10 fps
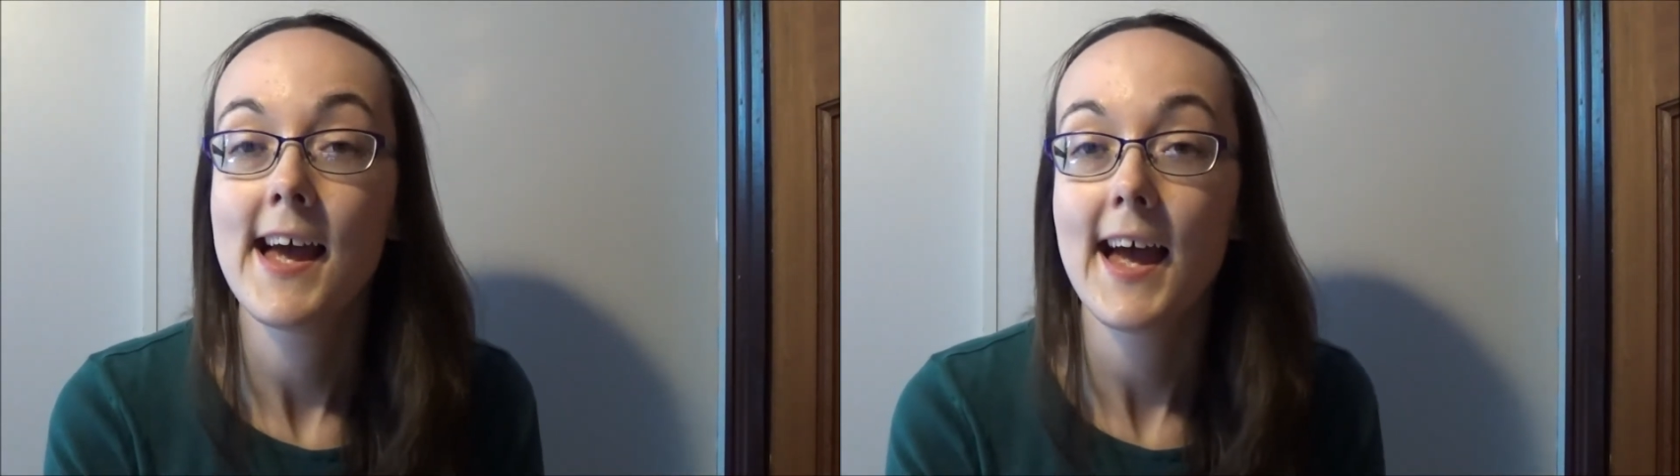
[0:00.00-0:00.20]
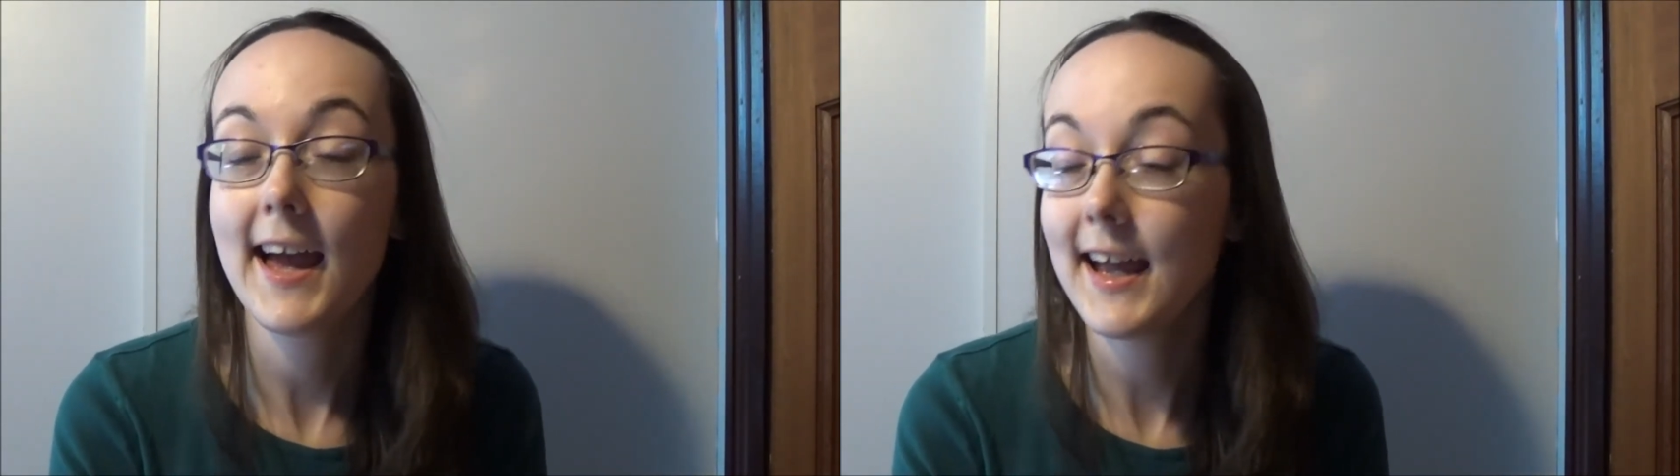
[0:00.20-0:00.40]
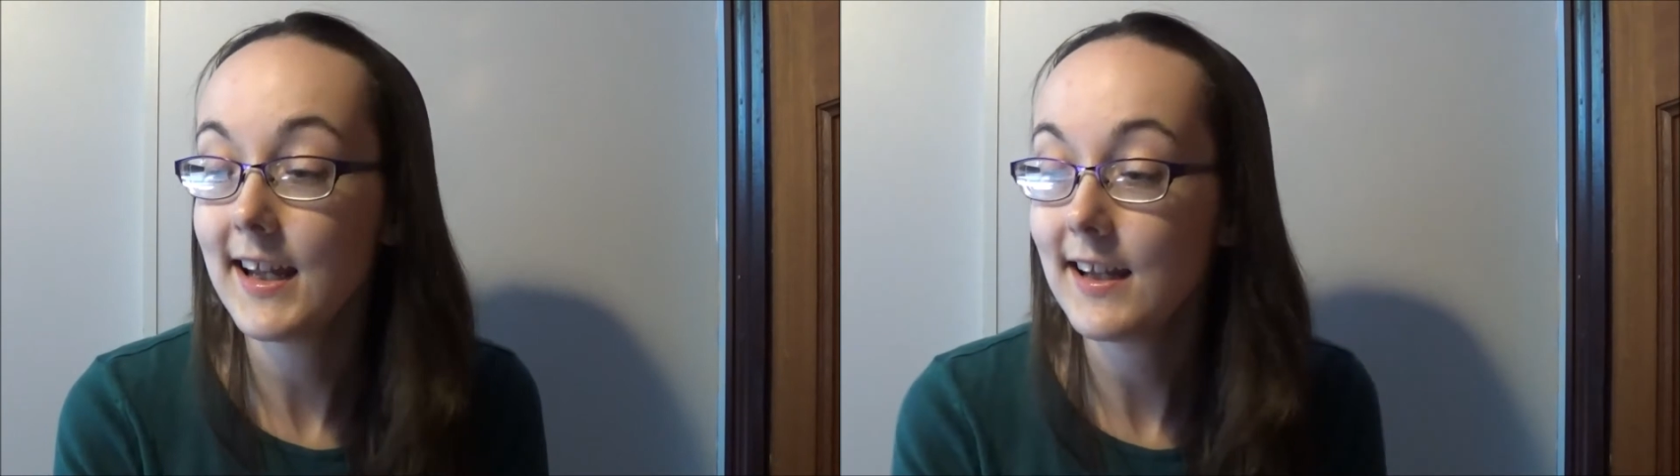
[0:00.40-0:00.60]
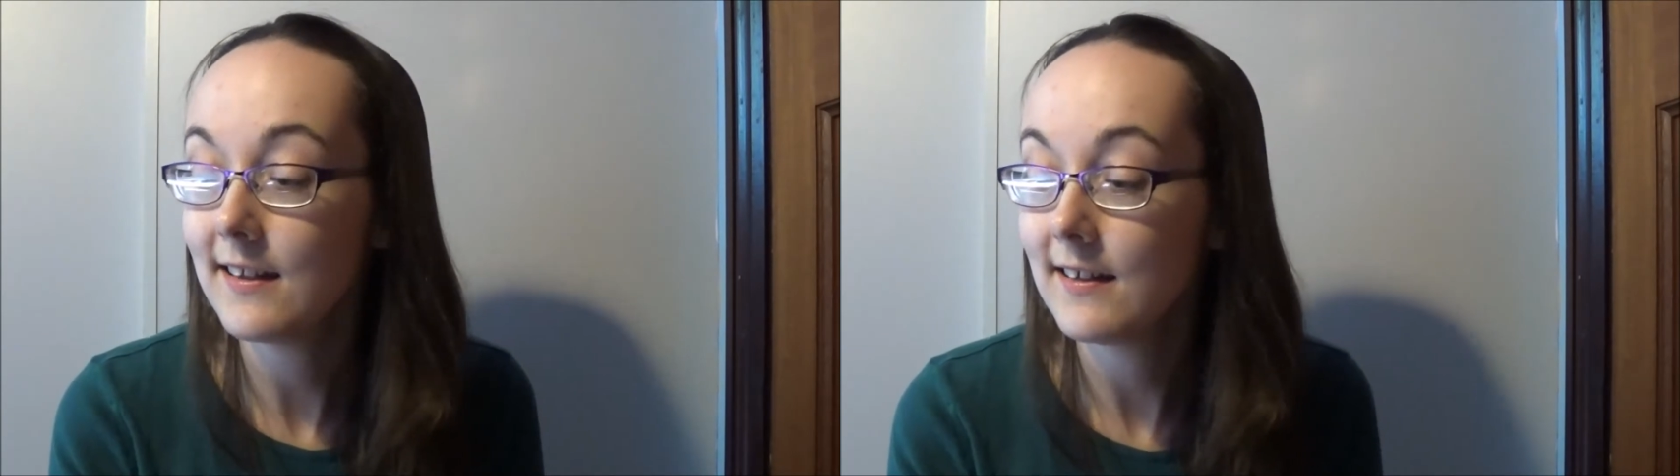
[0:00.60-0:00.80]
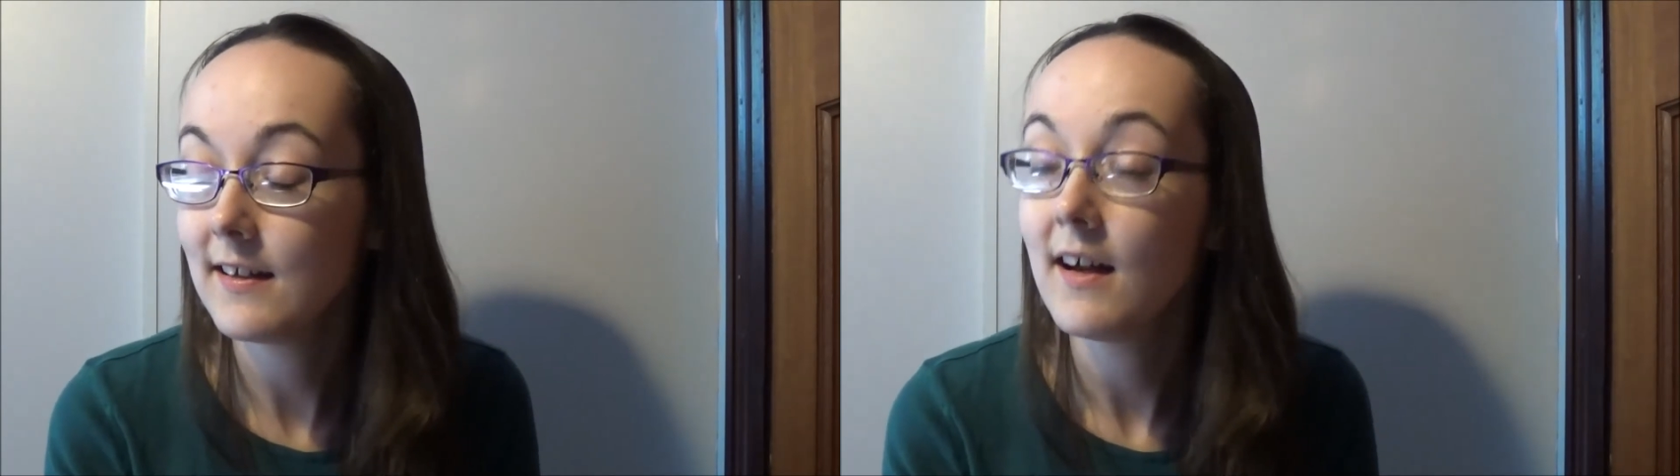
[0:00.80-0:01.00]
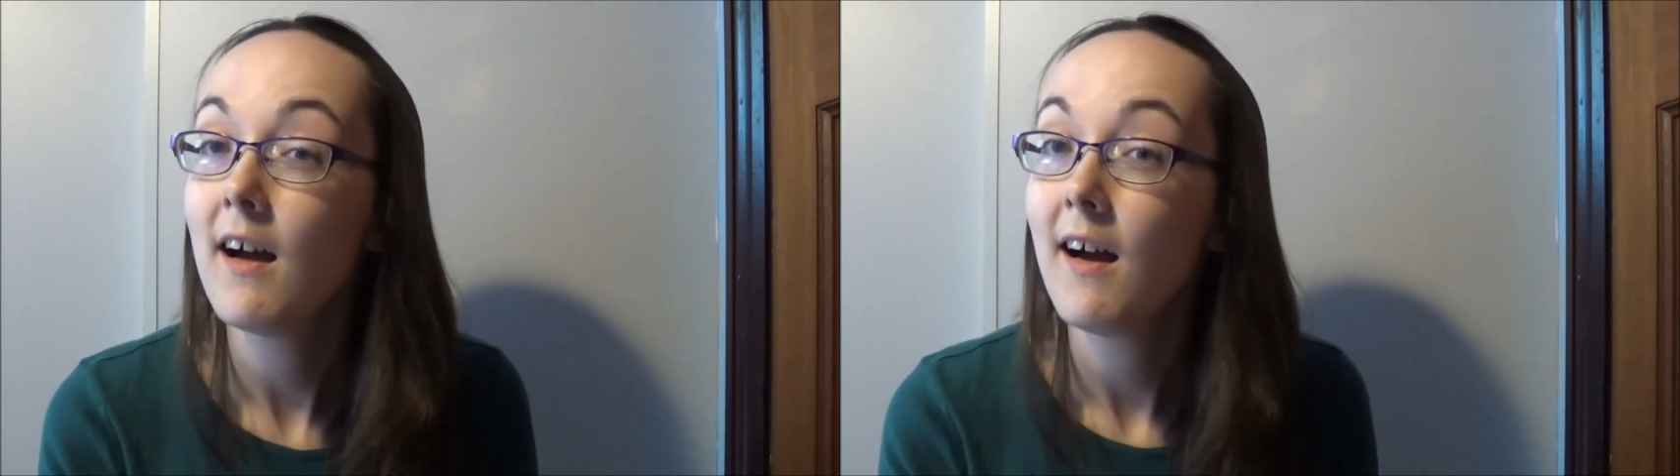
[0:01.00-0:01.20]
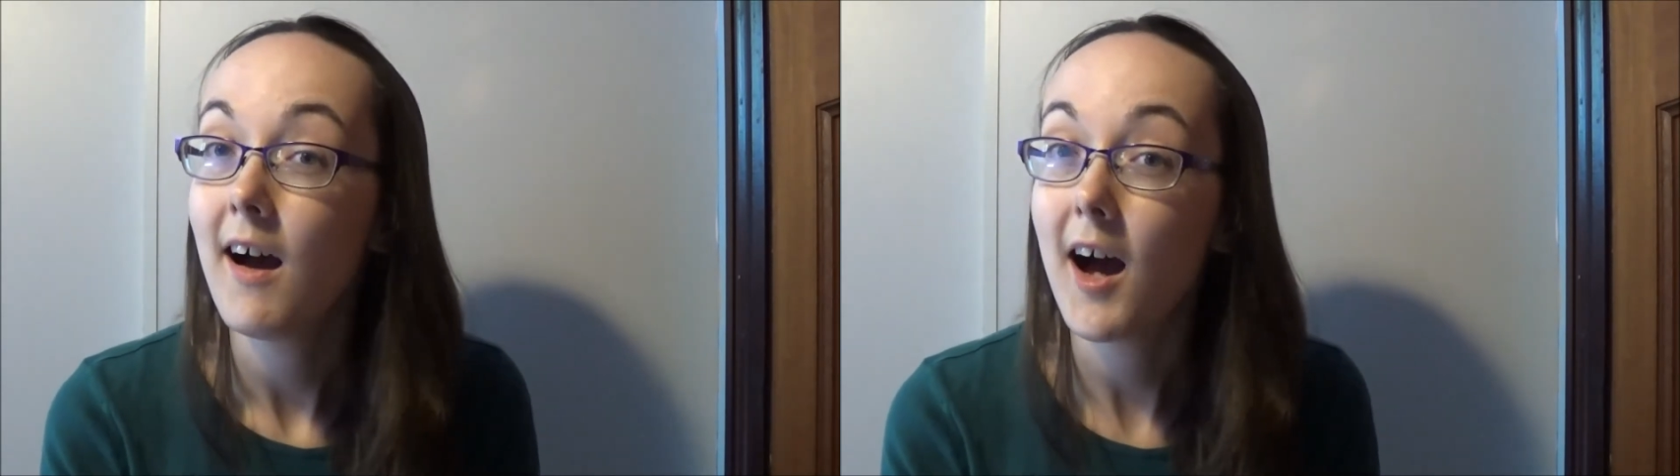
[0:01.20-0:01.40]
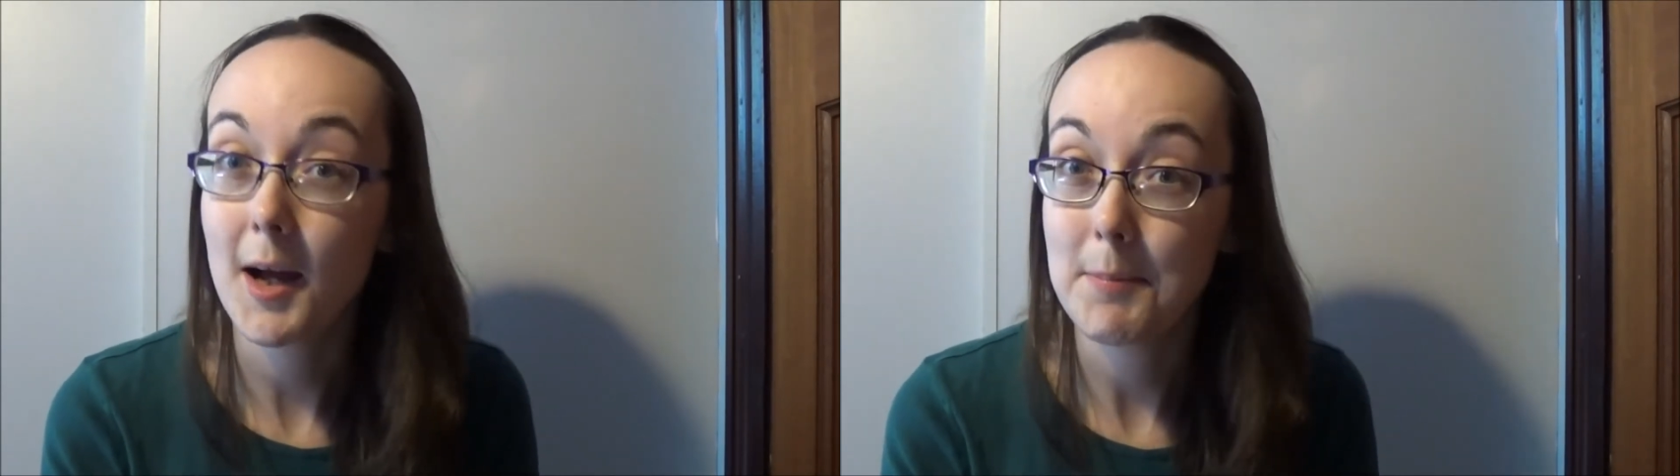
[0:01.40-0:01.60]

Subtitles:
A, I